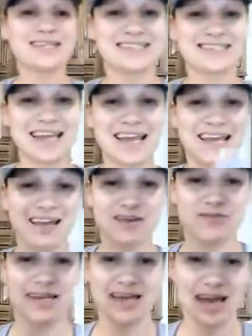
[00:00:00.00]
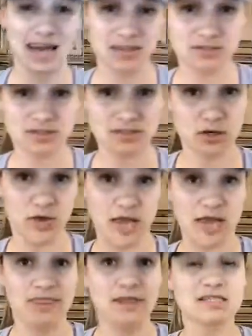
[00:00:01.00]
set of knives,
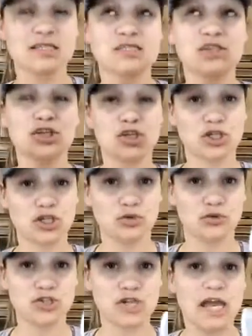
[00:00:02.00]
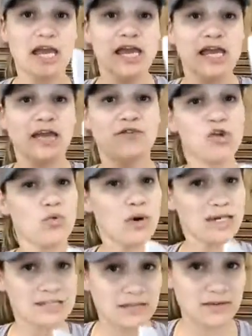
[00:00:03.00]
okay? This is huge. If you
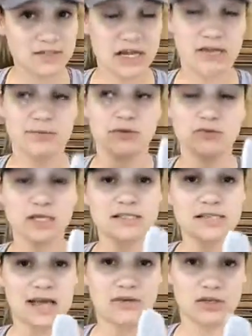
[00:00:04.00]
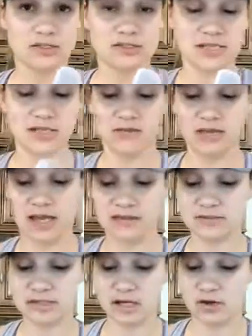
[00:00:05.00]
want to save time, you need to have a good set of
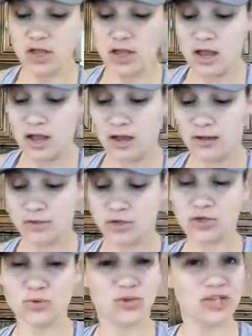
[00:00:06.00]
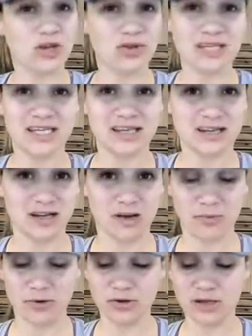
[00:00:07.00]
knives. Now, you really only need a
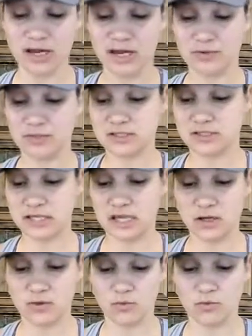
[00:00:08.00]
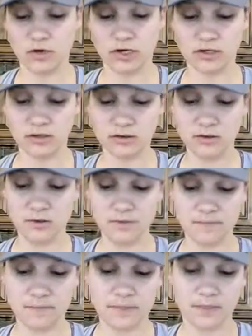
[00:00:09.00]
couple. I would say one
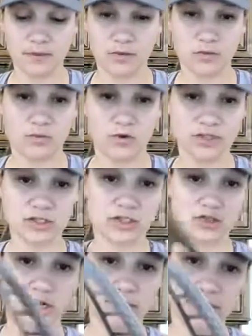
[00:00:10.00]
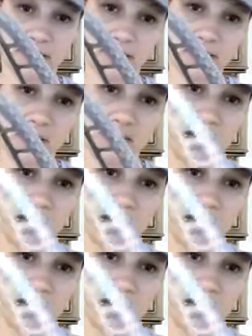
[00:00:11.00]
with a straight blade